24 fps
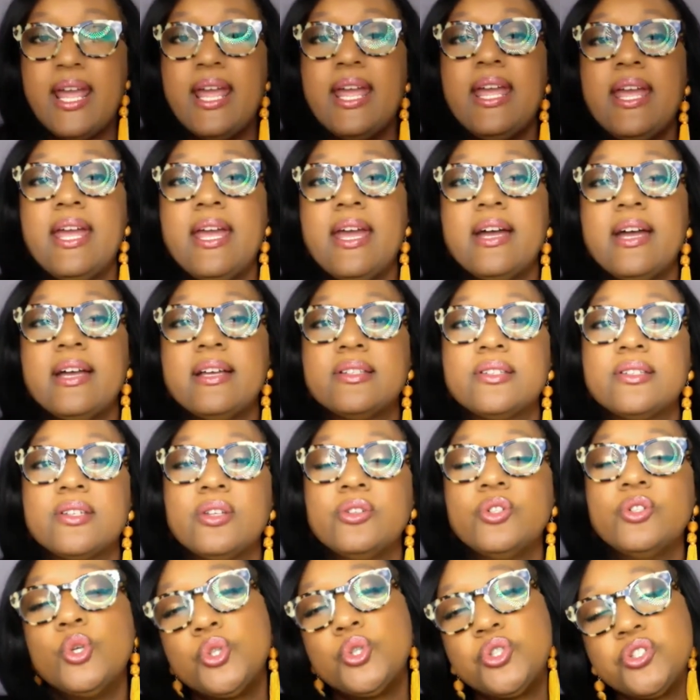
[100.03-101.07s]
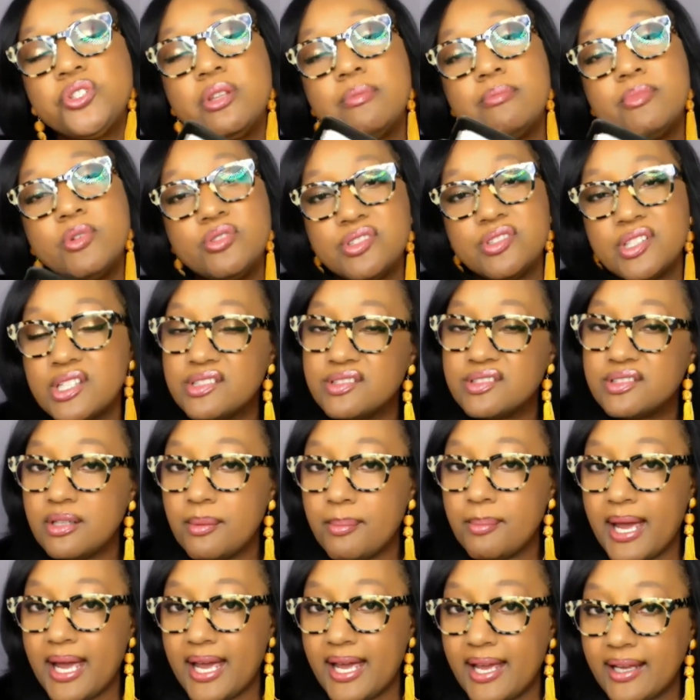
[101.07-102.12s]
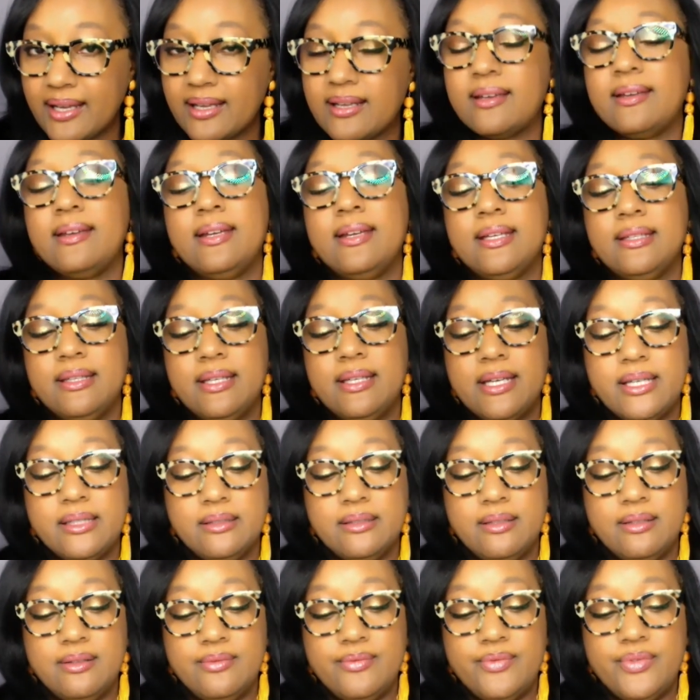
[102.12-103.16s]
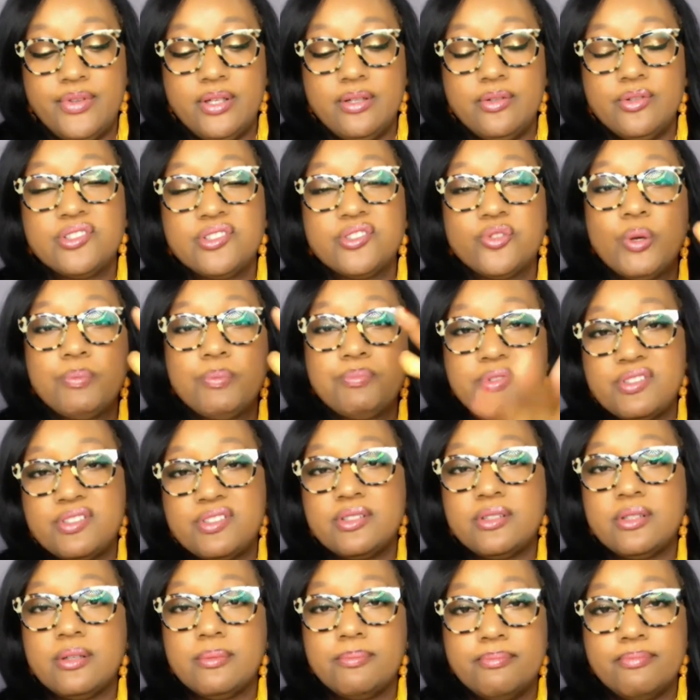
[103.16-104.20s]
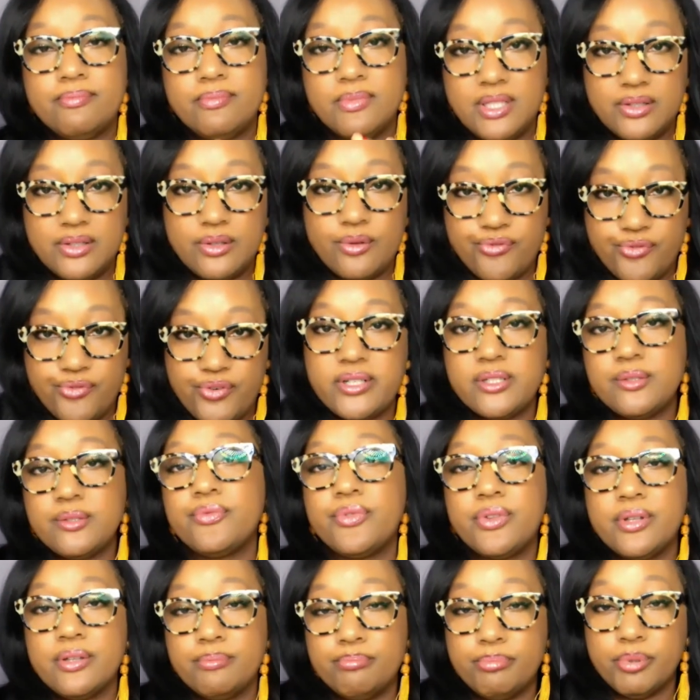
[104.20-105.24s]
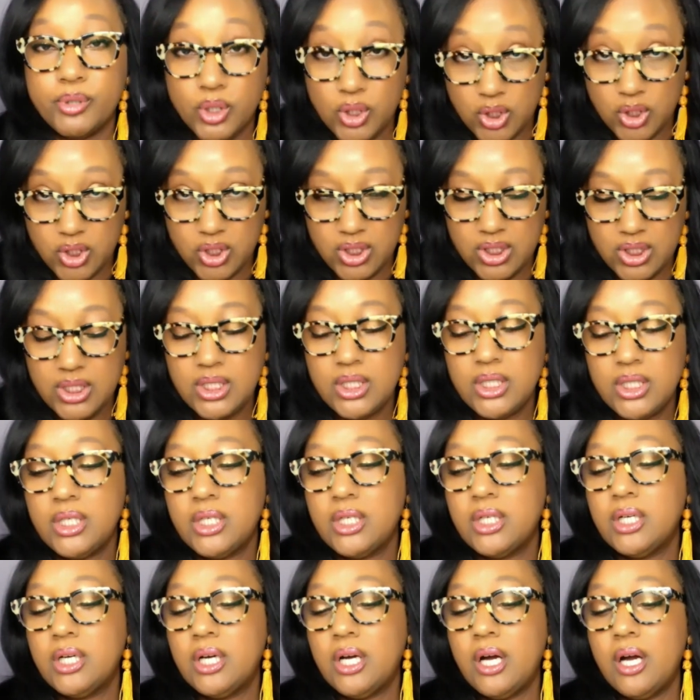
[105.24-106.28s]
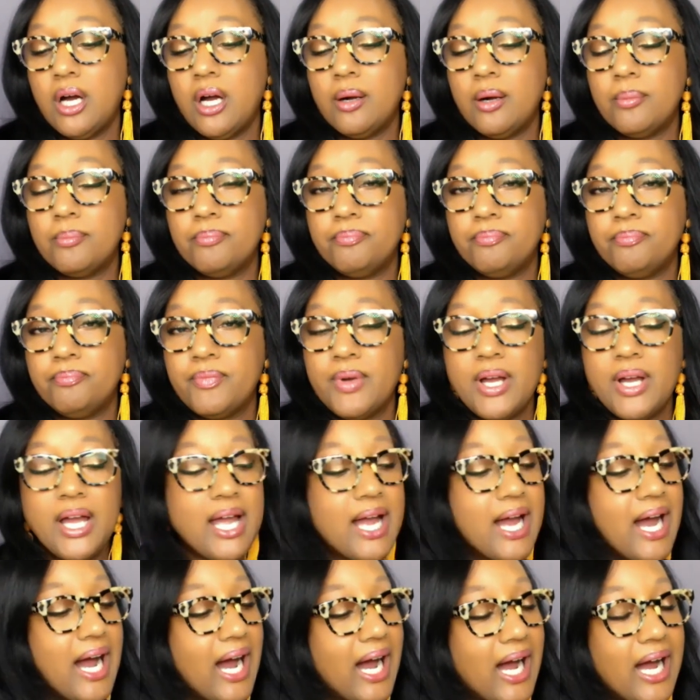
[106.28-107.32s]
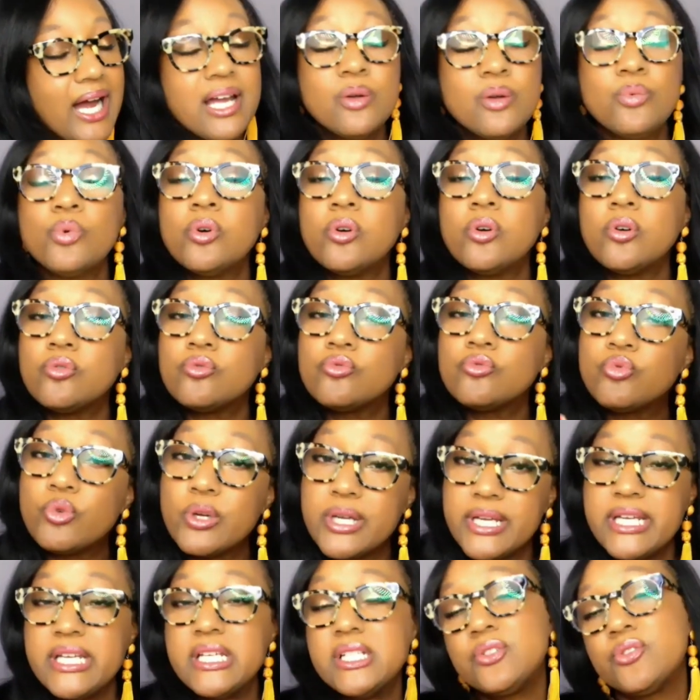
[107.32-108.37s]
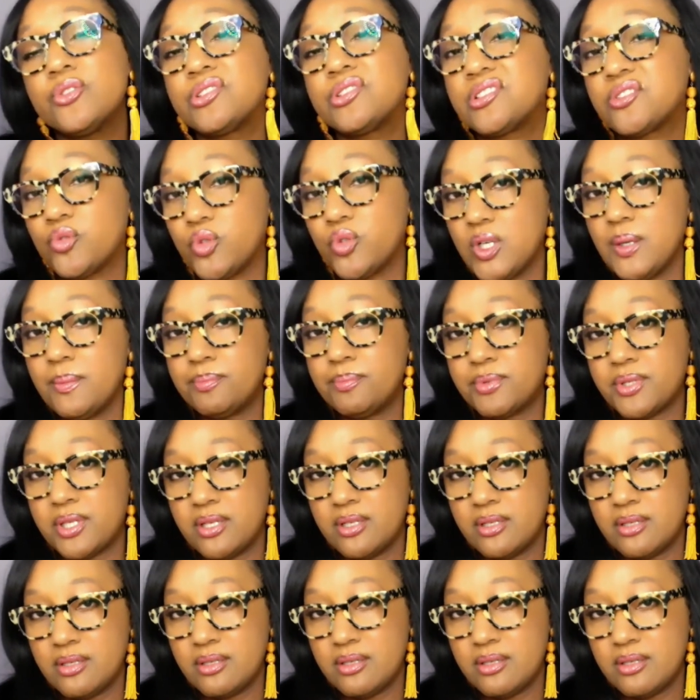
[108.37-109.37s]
and usually the music is in the back, and then the script is in the front of the book. I will read the script